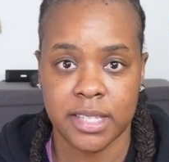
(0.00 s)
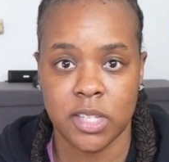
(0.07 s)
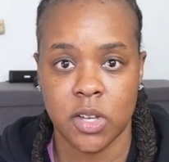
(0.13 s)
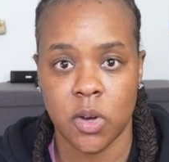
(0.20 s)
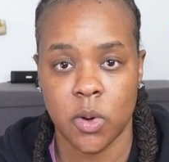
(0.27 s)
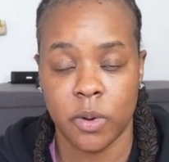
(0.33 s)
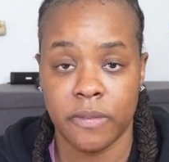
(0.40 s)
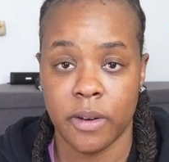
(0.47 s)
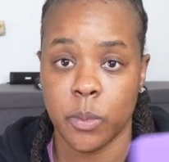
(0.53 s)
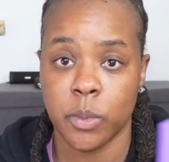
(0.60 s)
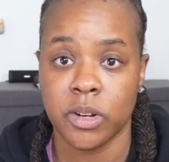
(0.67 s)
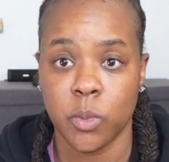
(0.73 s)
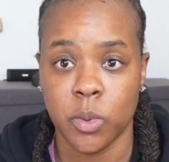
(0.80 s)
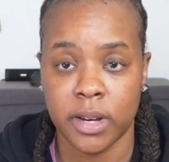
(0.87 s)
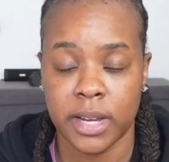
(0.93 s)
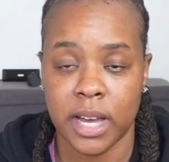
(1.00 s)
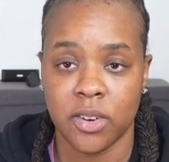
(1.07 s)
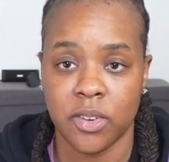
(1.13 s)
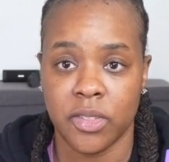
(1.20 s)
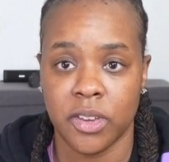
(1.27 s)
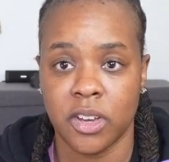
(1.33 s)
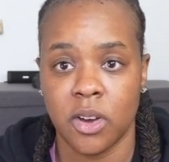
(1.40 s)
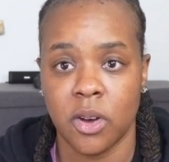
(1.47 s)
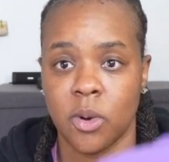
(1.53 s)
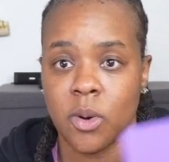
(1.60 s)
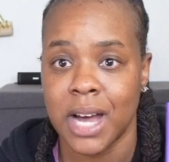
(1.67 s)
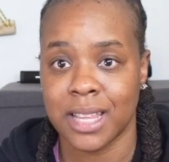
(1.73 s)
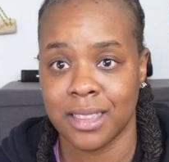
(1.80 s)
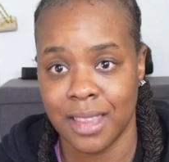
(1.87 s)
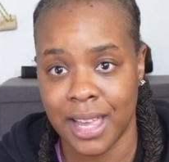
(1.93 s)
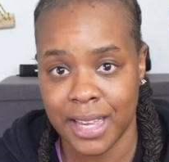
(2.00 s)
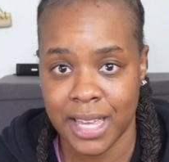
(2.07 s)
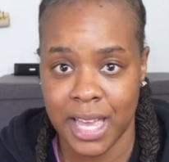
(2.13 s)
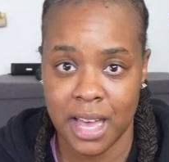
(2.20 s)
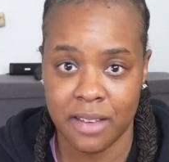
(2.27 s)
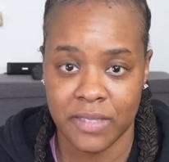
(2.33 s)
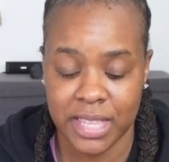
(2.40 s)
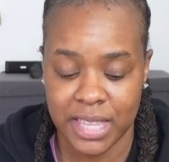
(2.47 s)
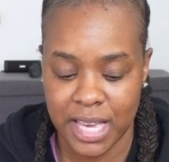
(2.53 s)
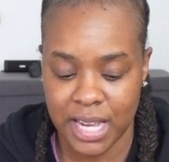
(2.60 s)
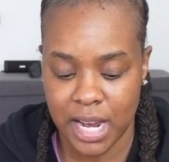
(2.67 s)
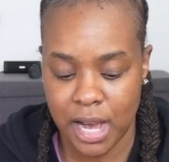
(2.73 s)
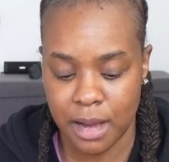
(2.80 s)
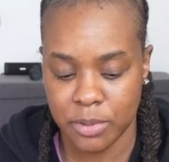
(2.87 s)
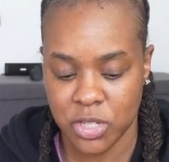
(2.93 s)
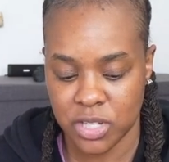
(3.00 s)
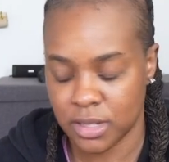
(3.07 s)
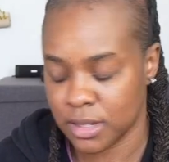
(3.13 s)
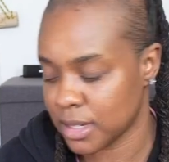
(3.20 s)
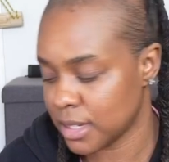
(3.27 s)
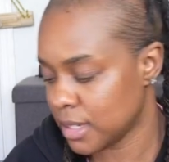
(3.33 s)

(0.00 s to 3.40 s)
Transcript: So if I want to work out on the go, I like having that option.